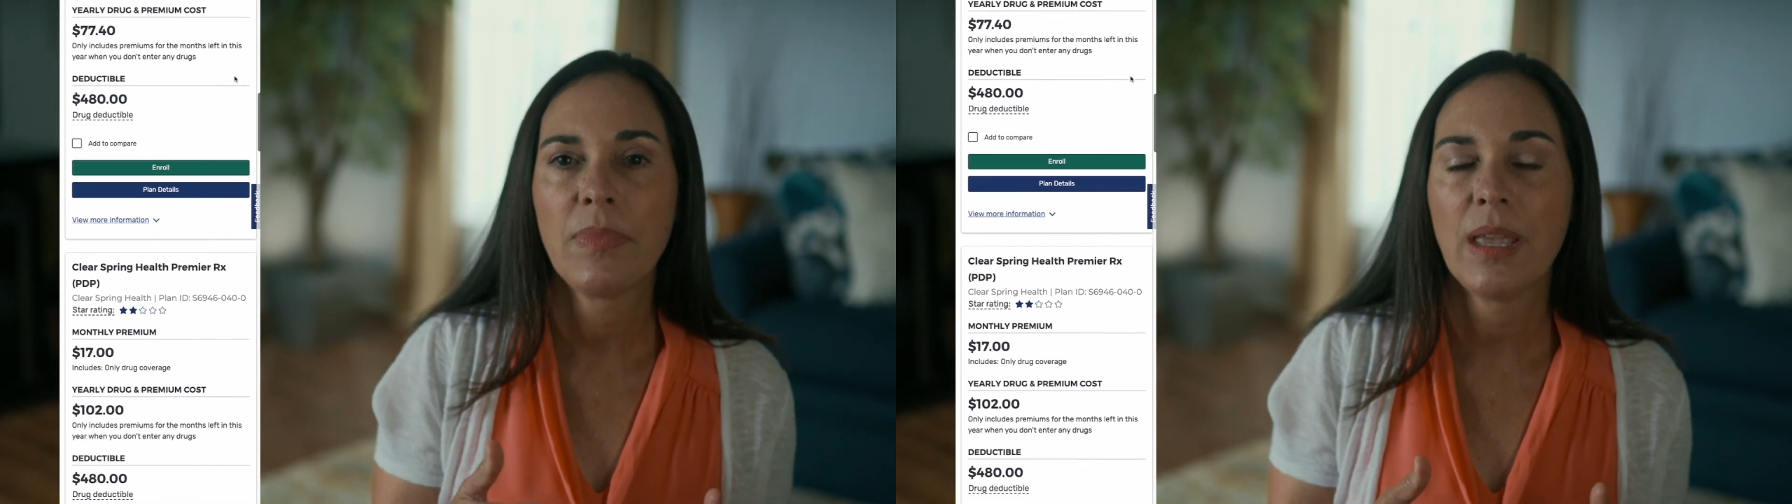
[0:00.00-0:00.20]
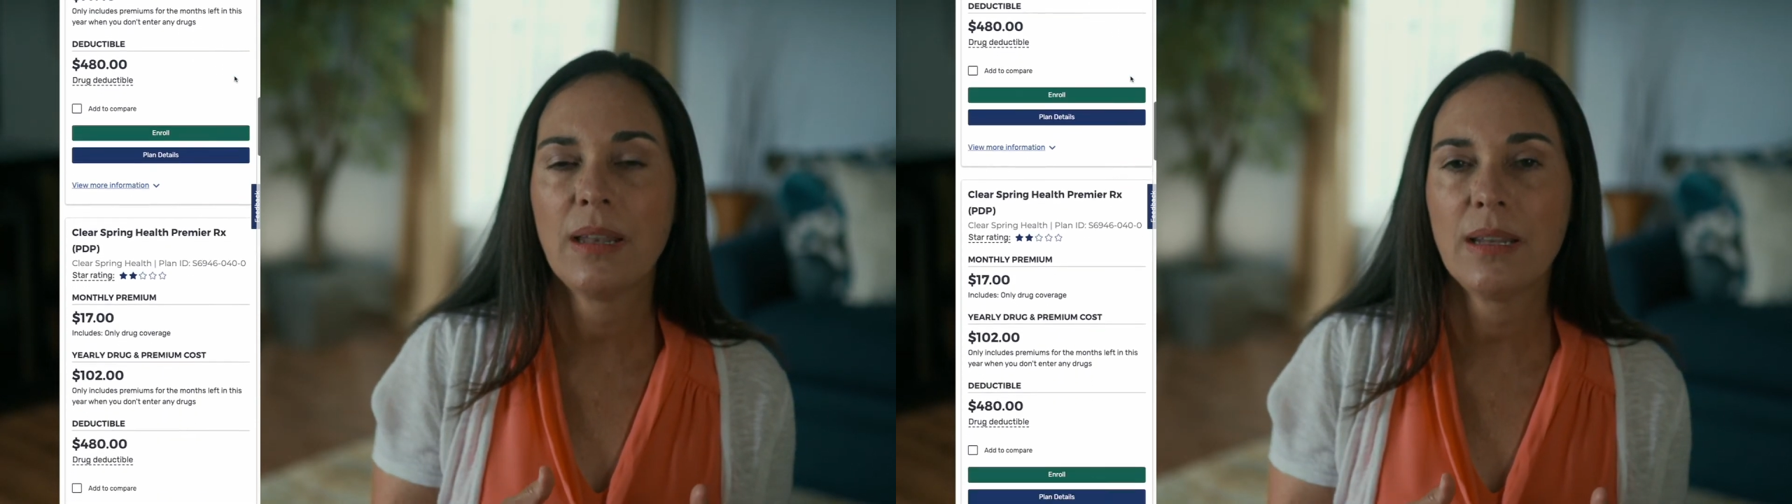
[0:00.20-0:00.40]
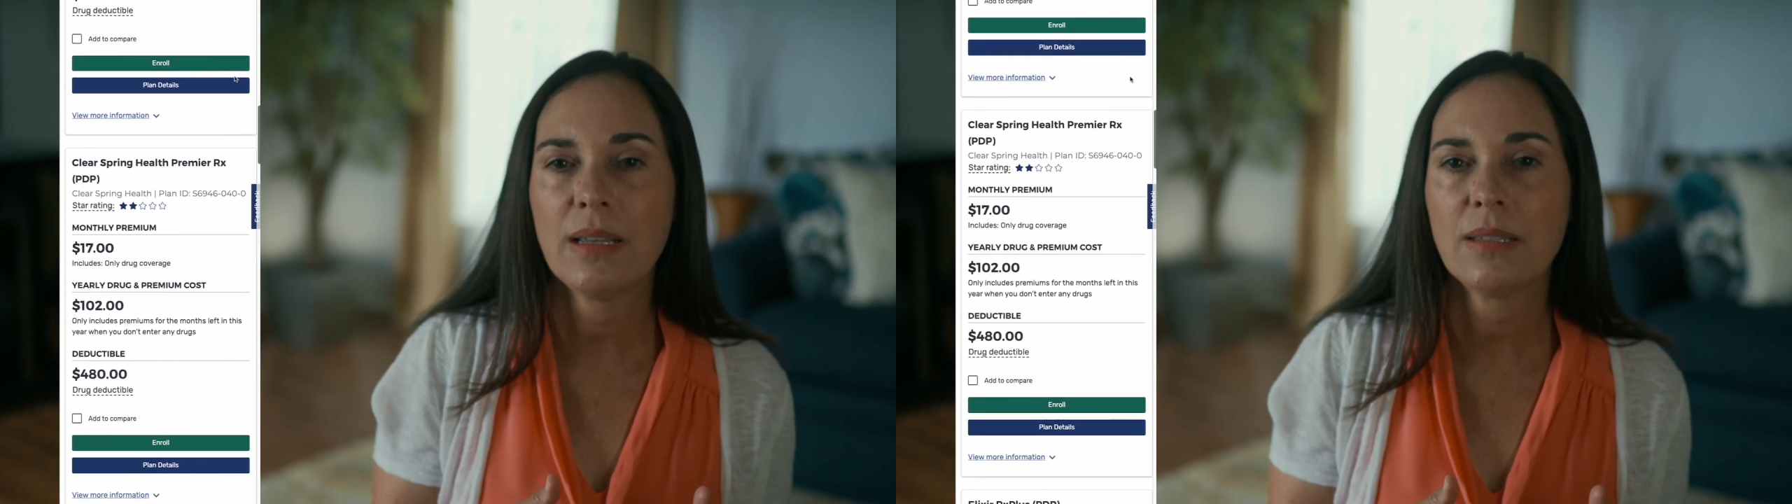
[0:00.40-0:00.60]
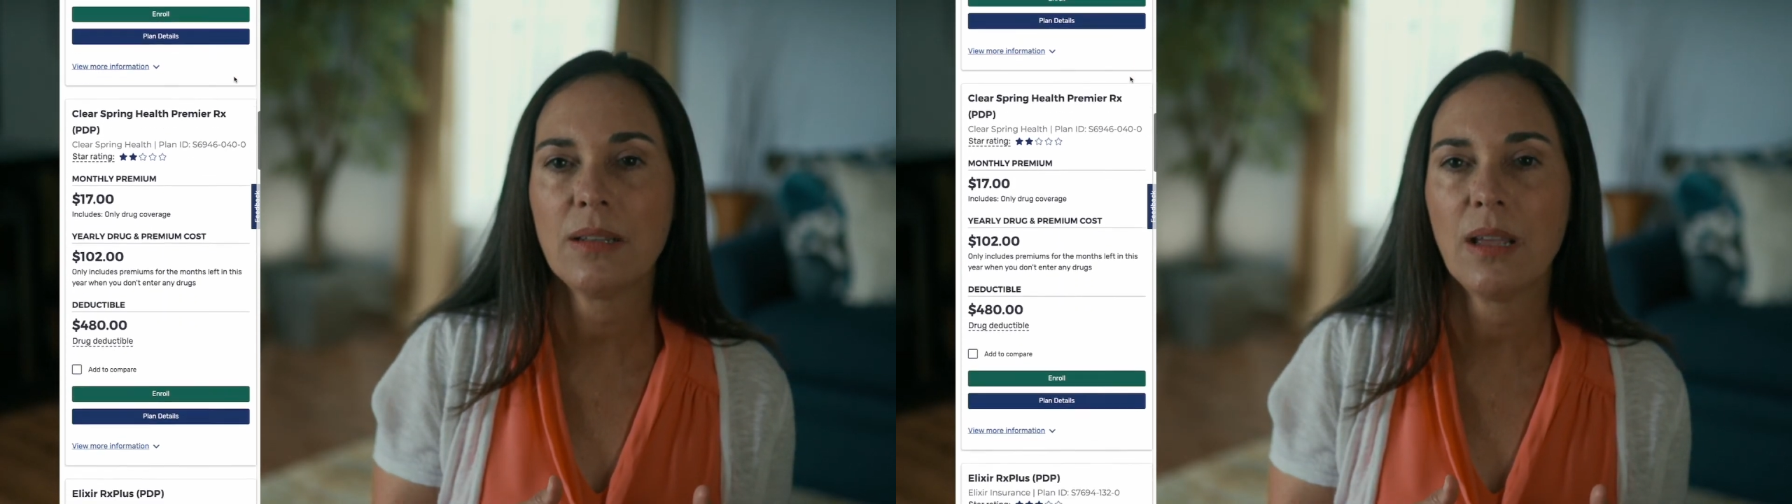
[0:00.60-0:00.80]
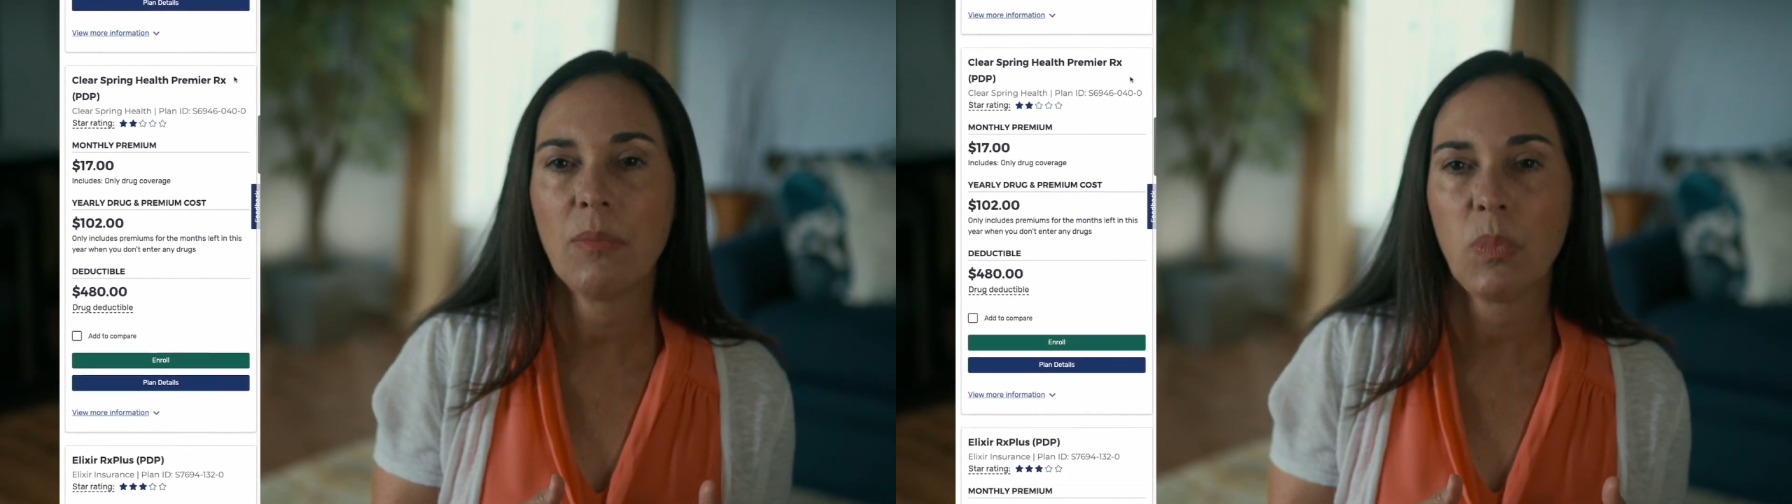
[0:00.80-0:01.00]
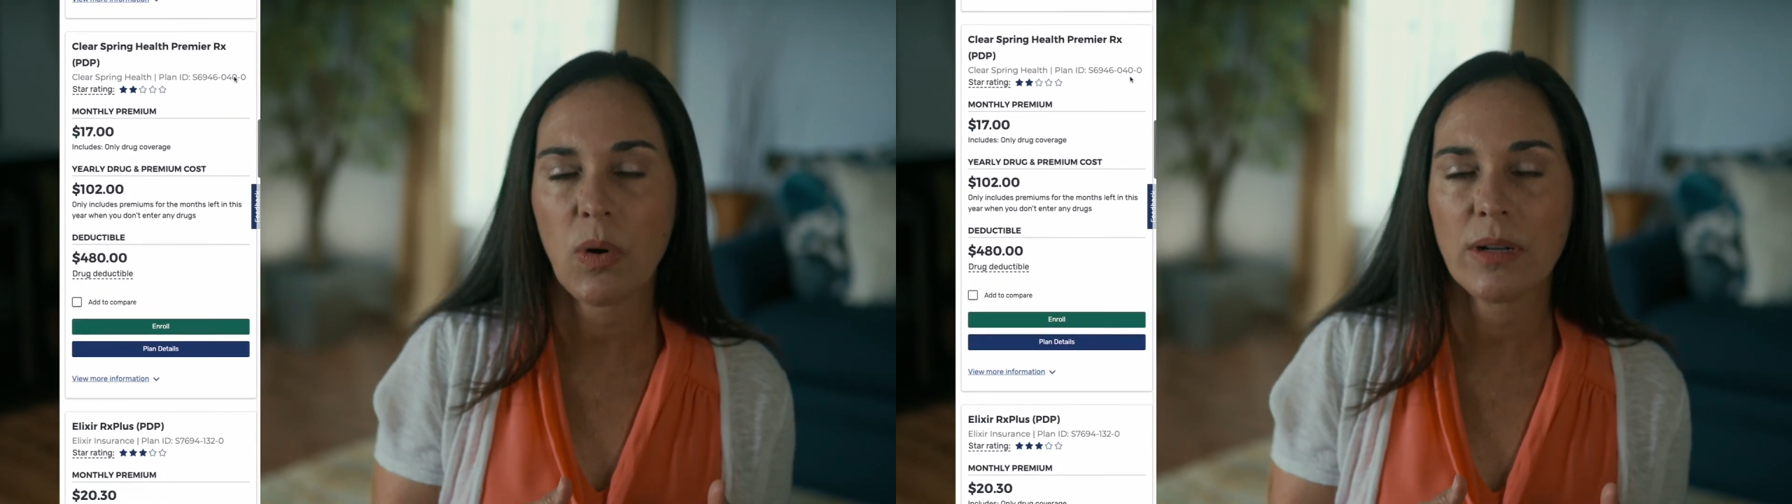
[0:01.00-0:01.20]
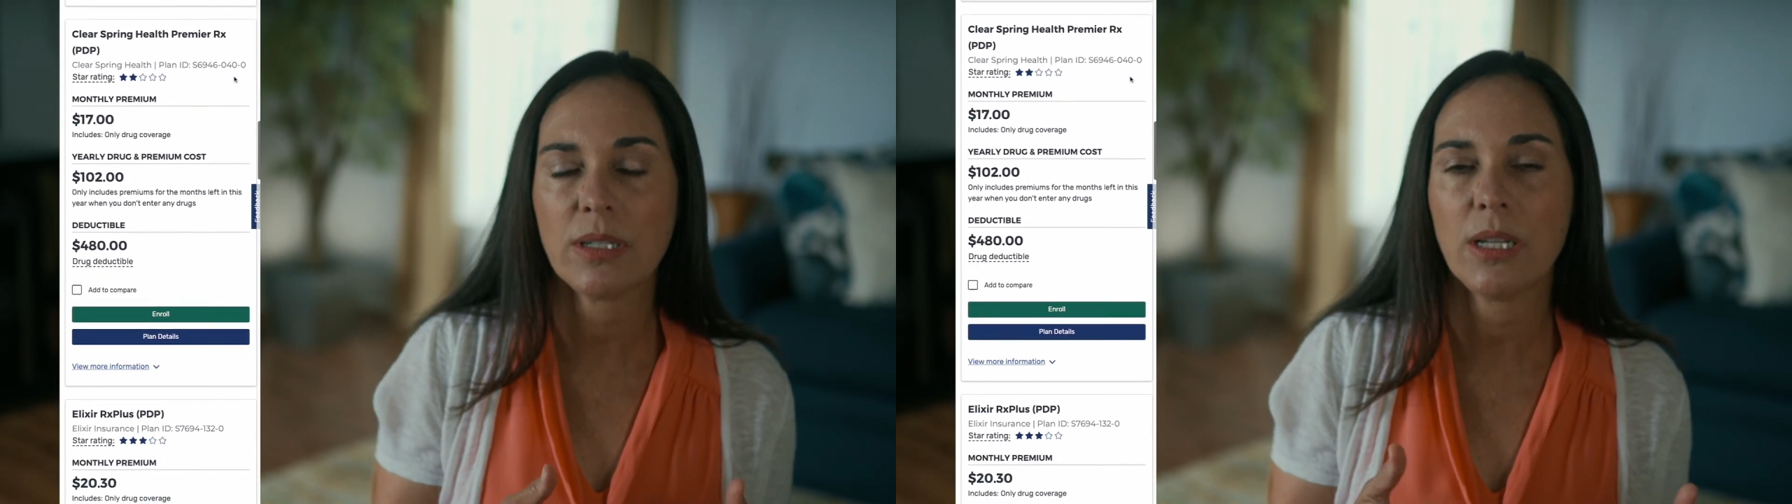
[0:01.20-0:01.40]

And it is important